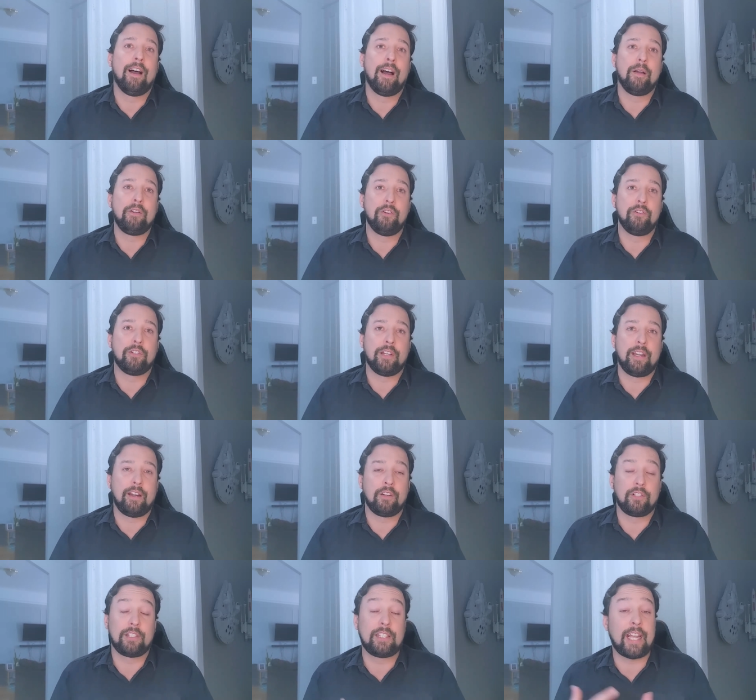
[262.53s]

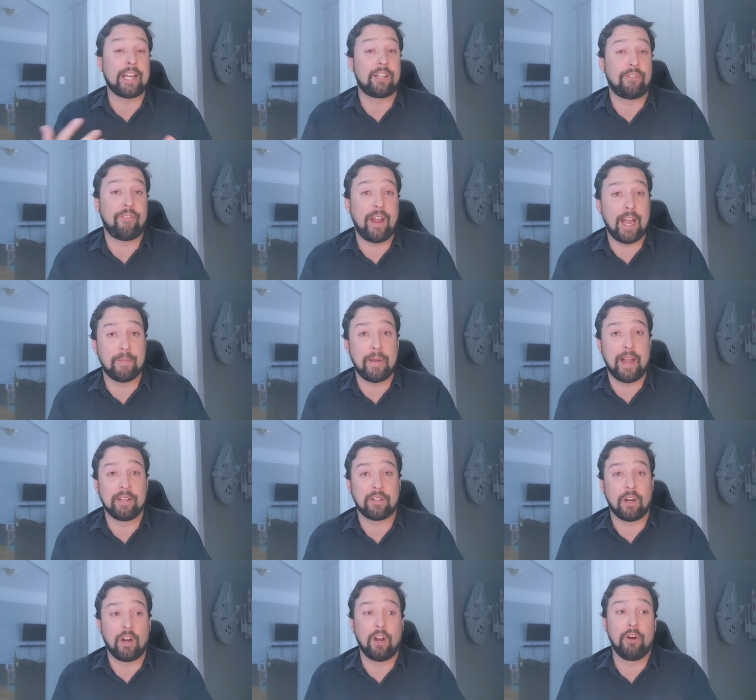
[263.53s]
using Sketchfab as
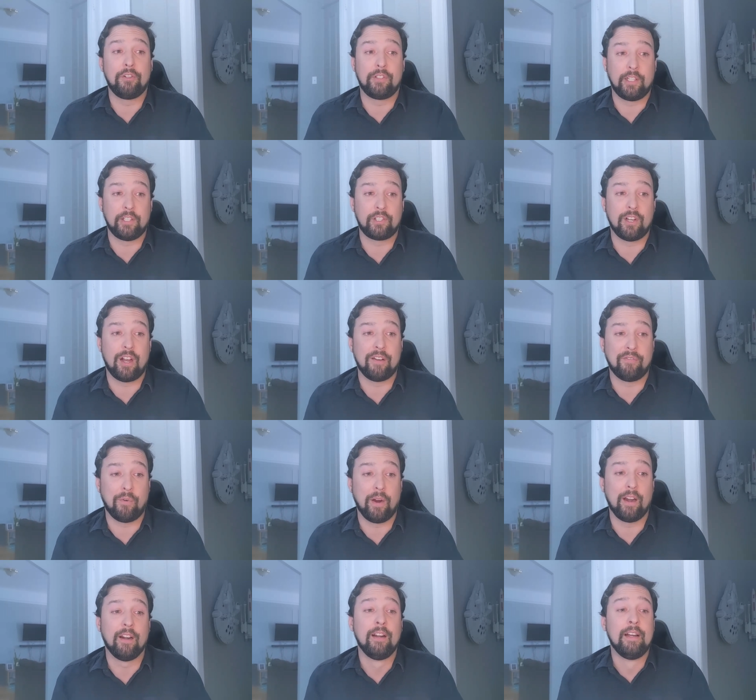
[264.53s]
our hosting
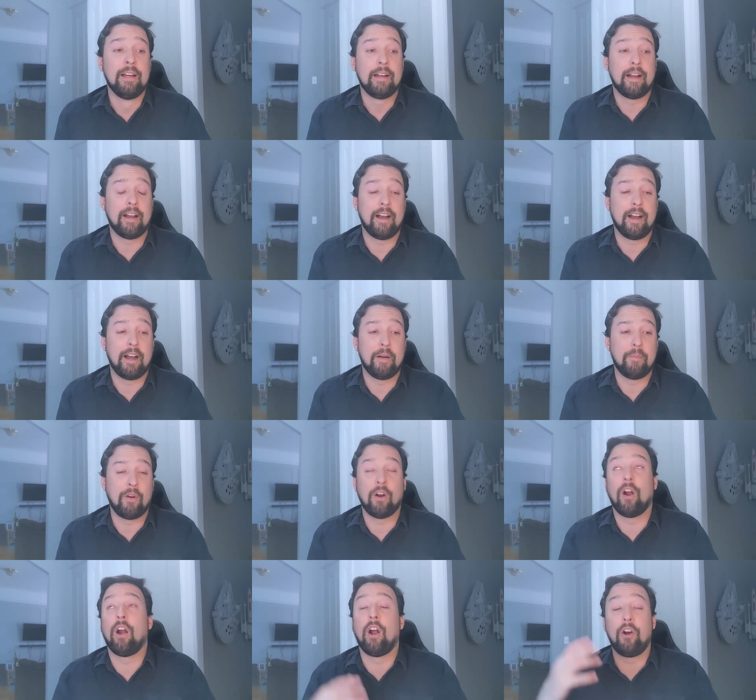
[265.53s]
software or
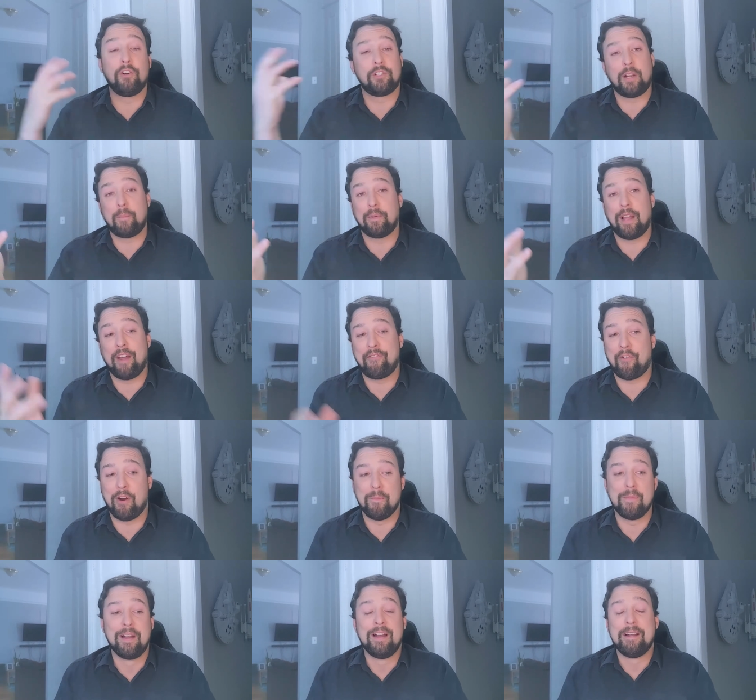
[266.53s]
our hosting
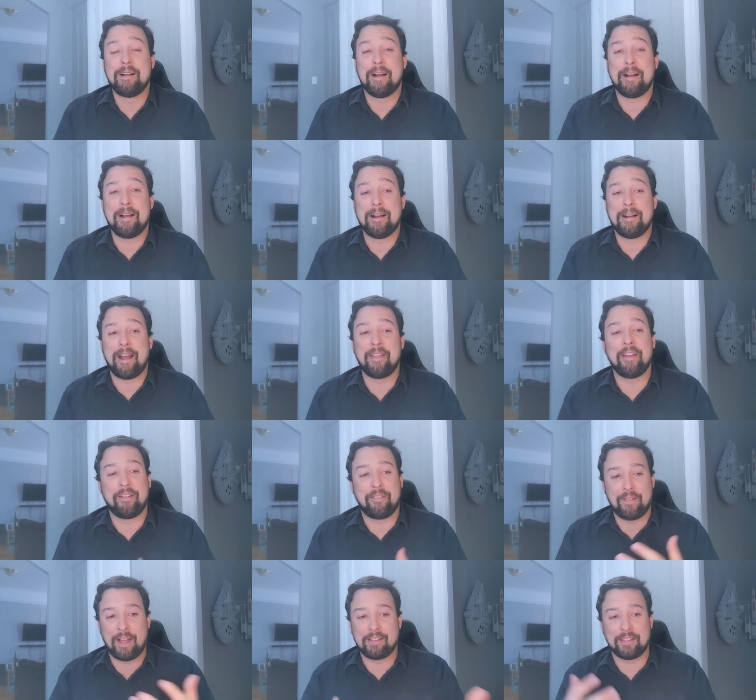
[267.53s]
platform. And
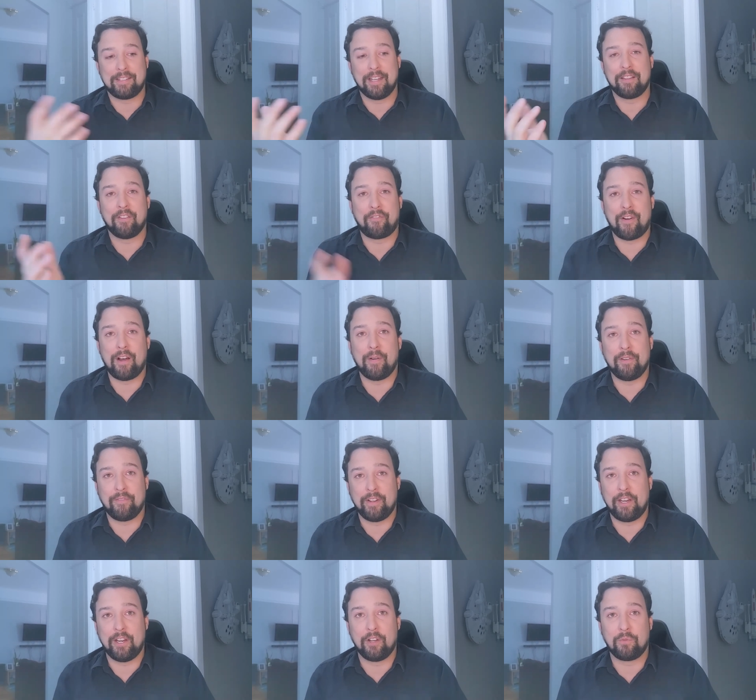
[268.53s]
then, as I said, the following
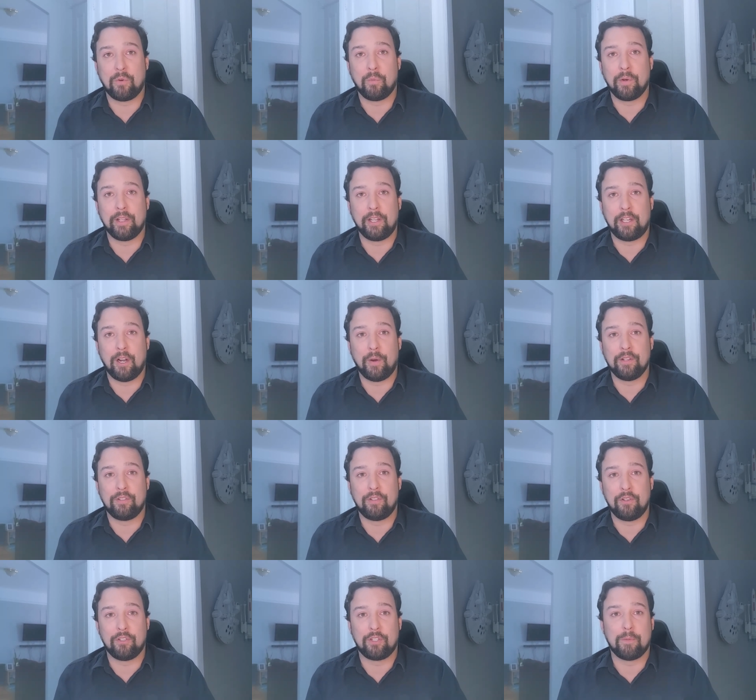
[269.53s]
videos will really go
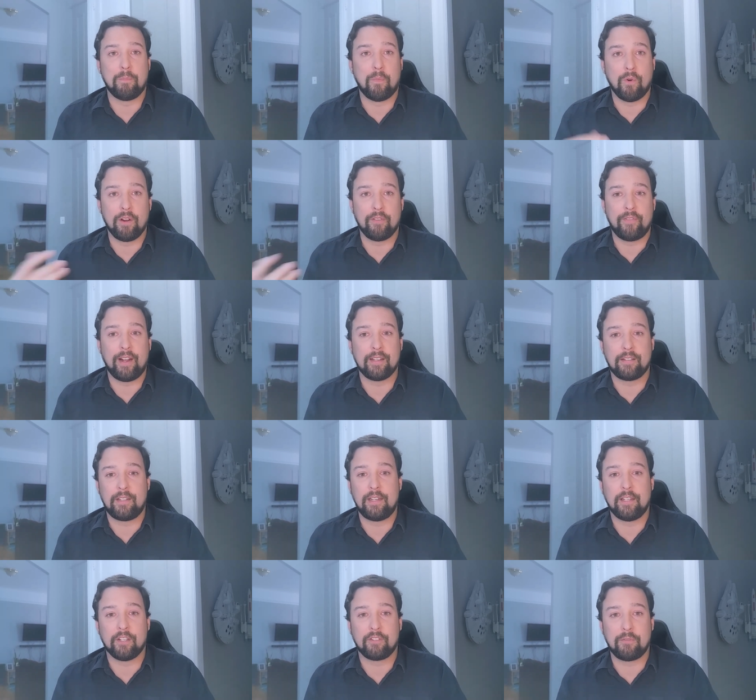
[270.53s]
into some more advanced
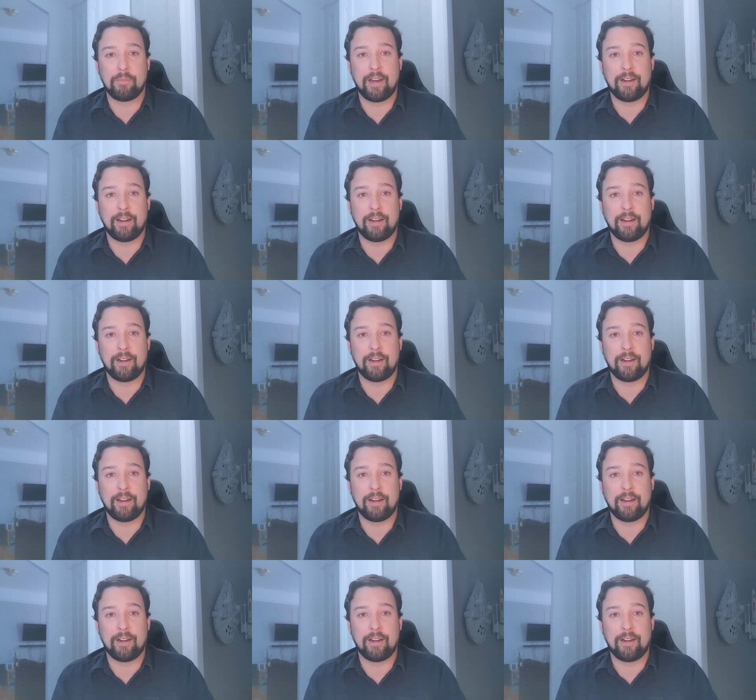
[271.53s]
details from there.